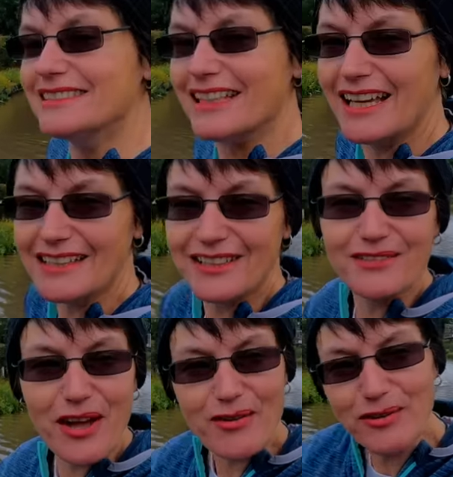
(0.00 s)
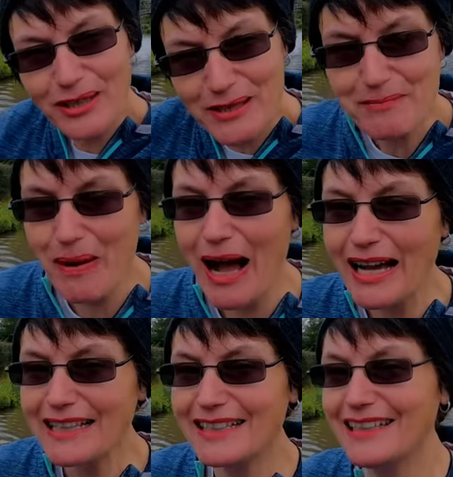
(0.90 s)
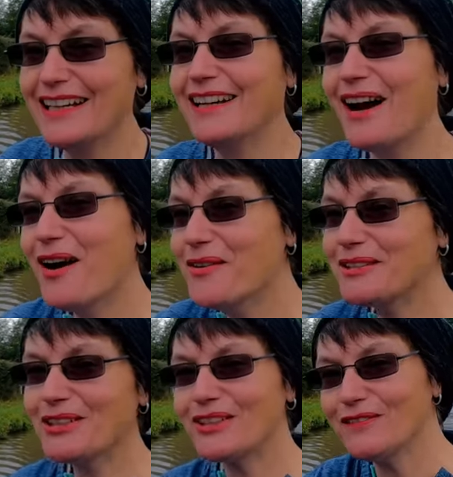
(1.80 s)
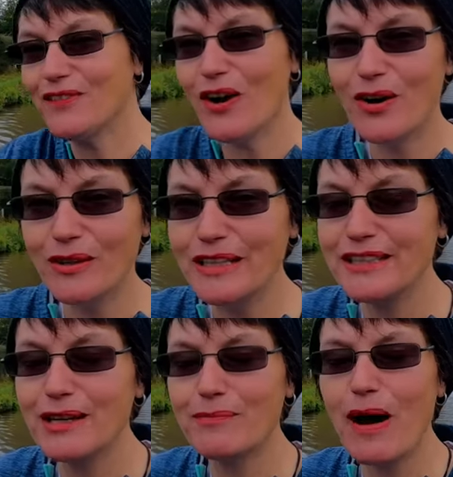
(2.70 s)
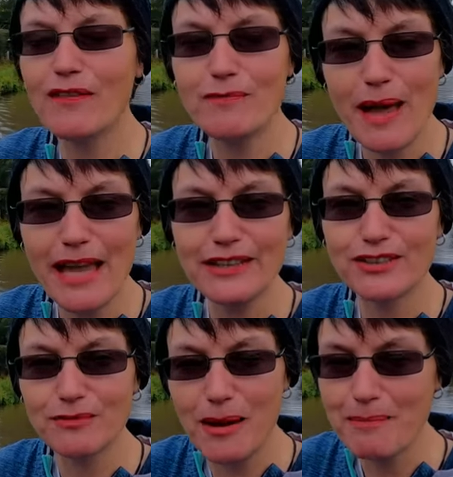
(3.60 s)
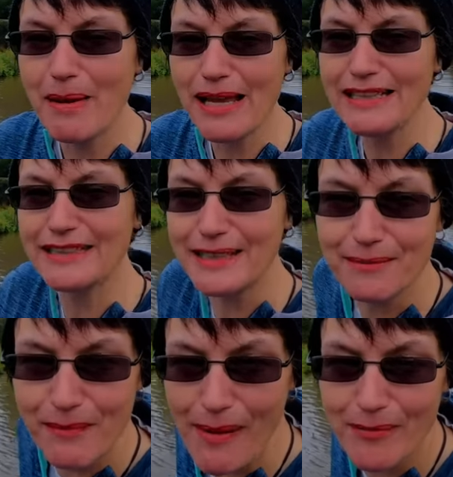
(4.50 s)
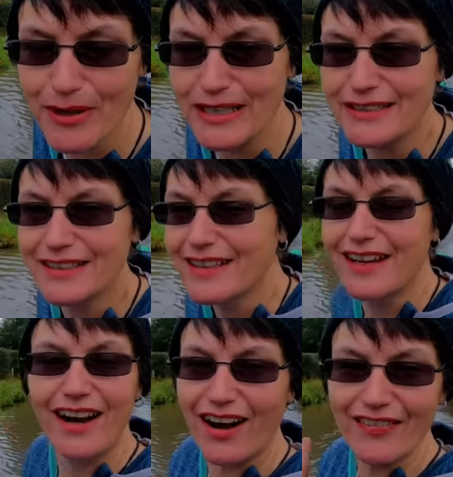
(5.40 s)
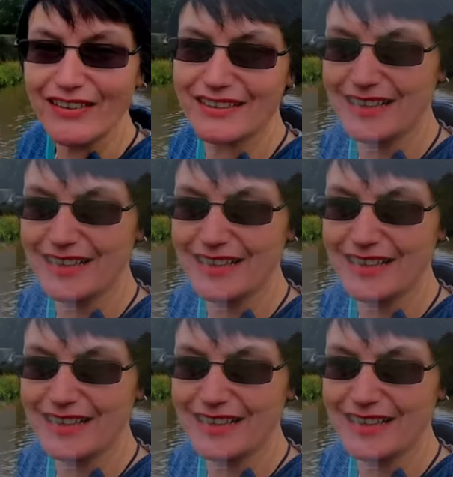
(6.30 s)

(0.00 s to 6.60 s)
Yeah, so no looking back, always looking forward, but I've made some amazing memories on this